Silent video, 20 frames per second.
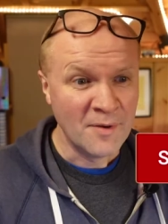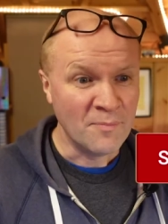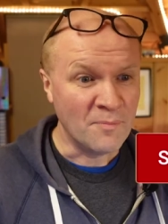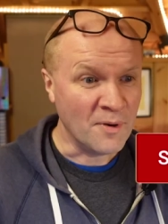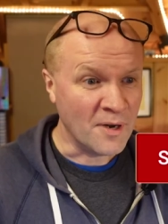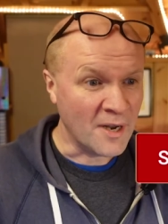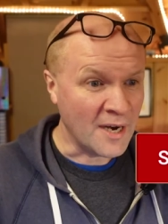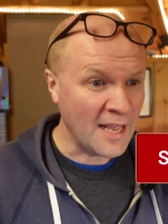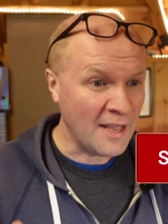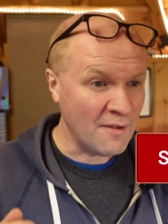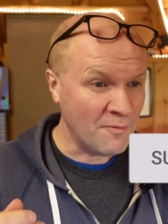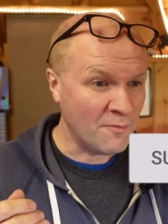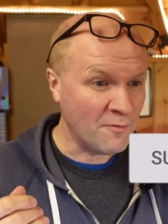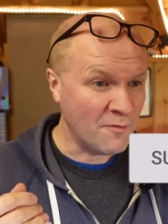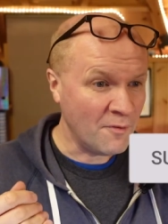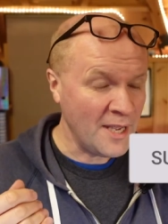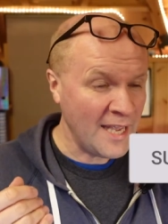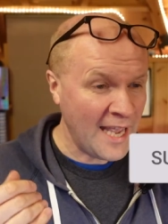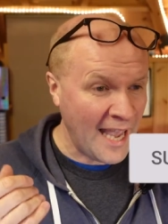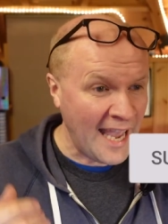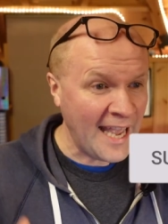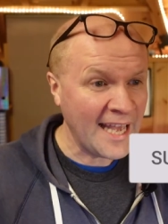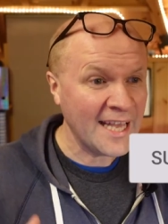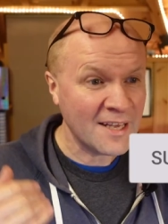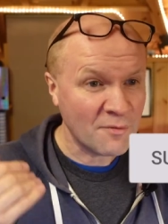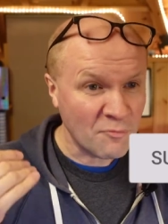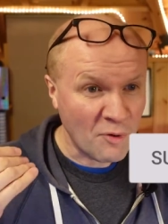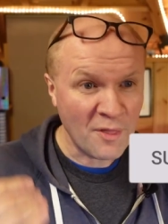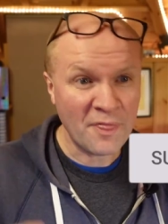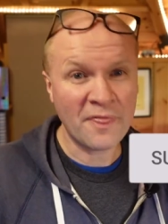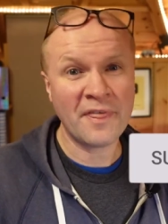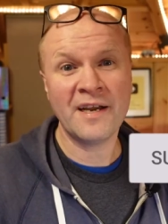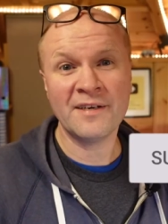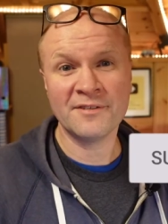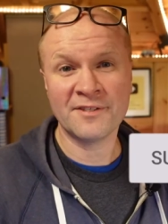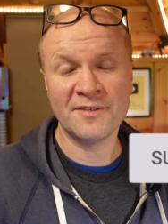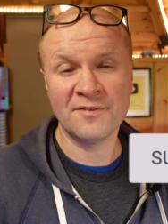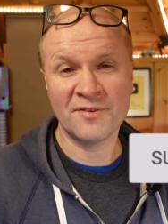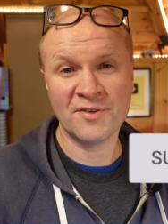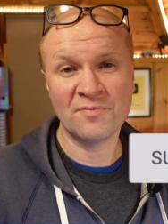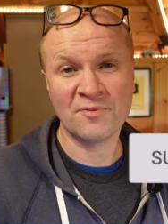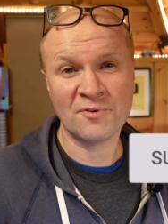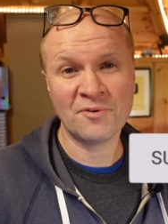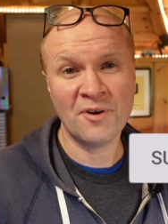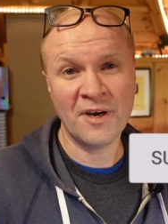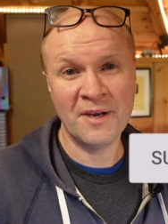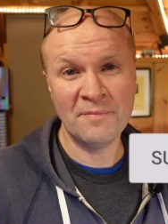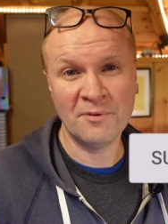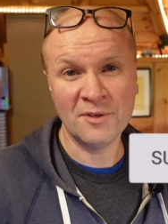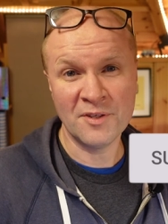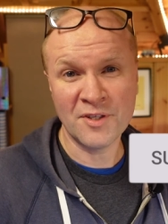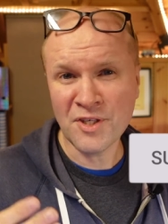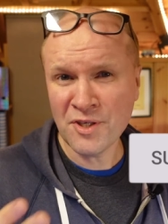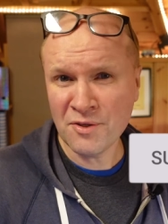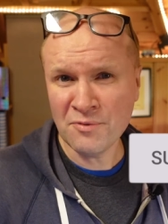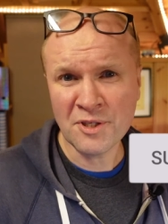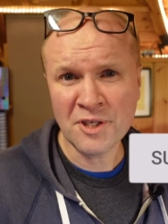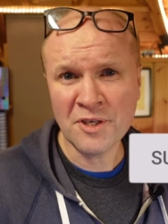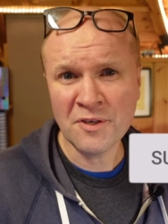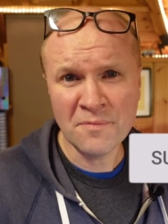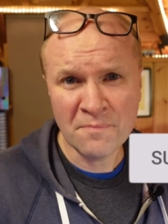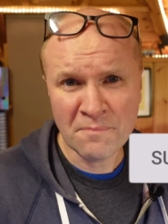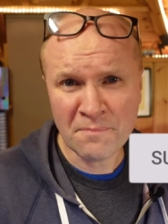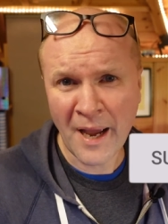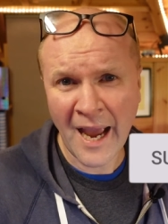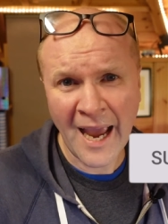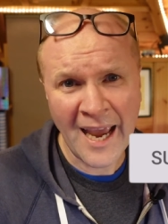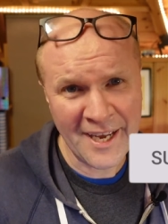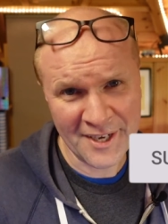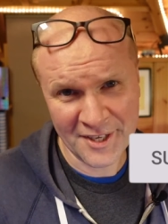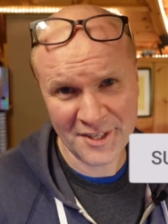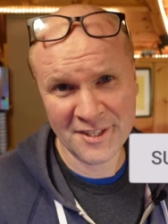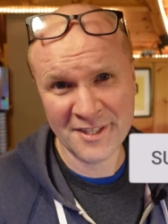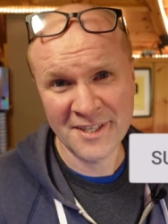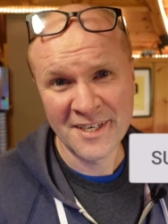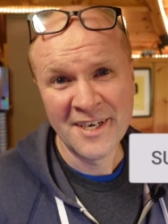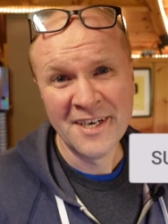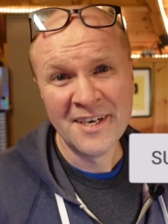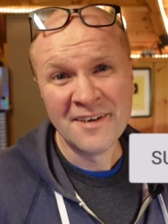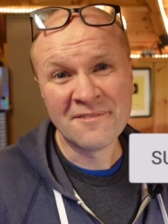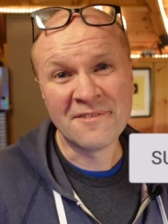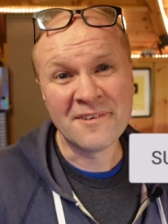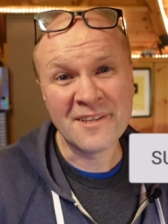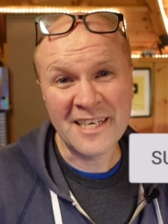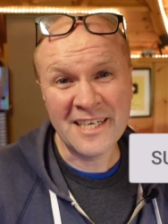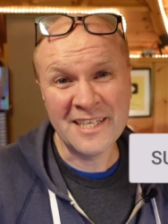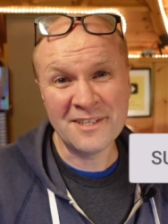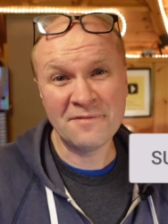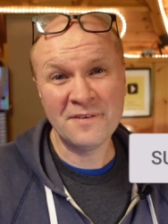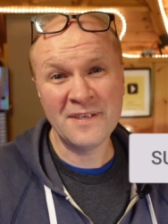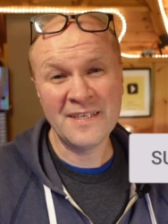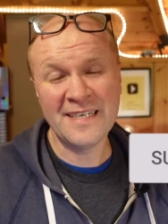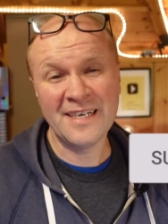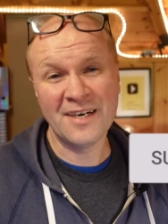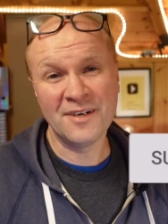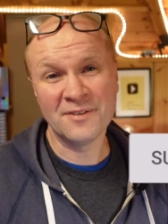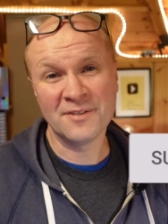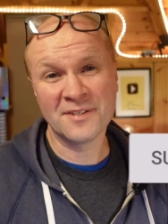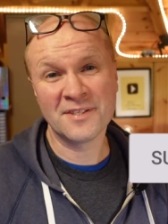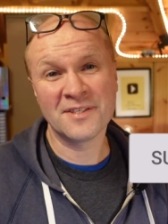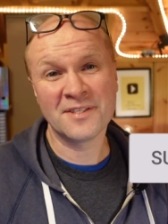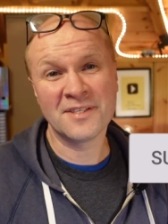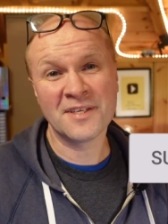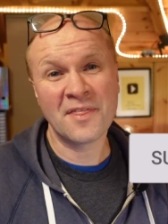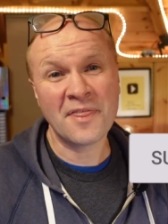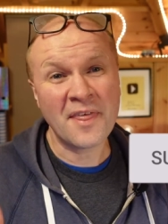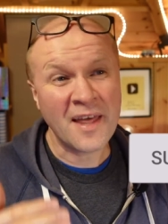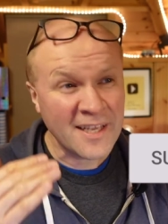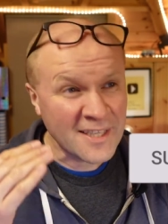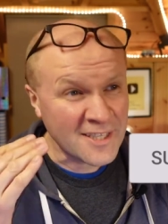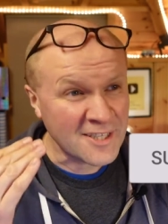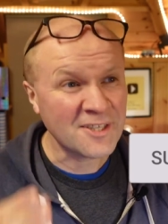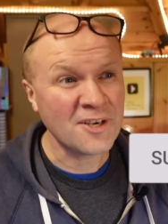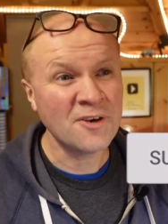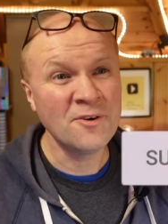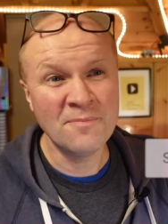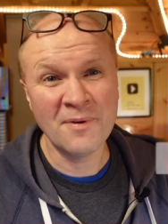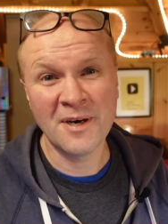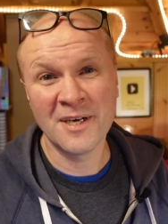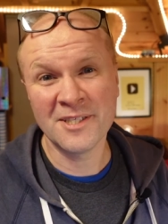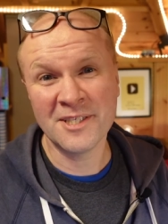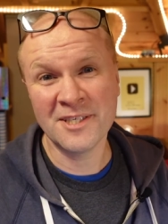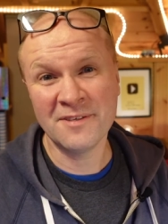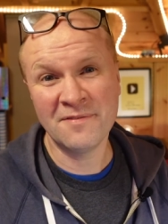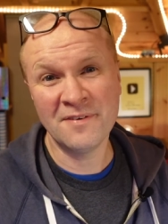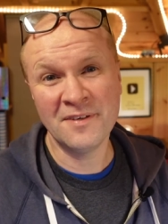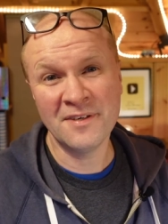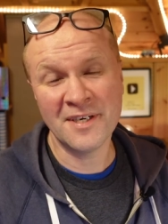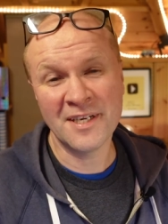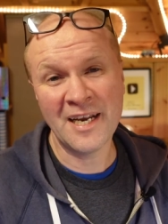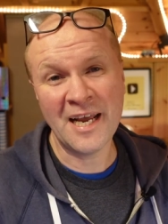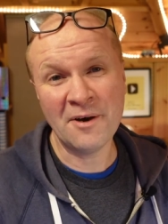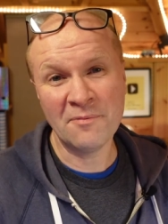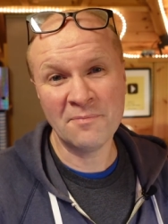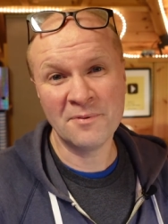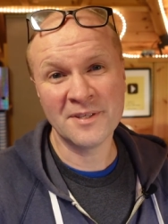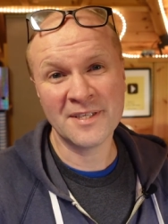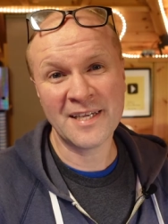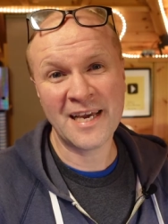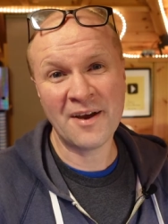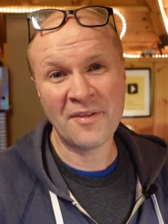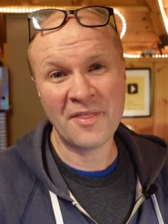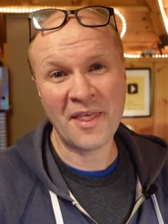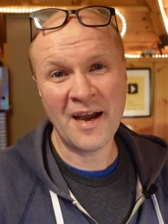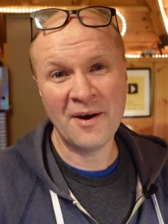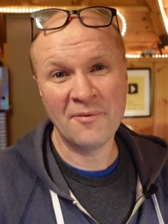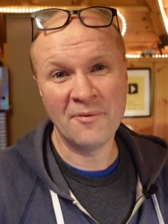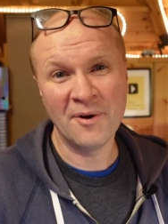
But if we hit one thousand subscribers, YouTube pay us for these videos. So thanks so much if you can help us out that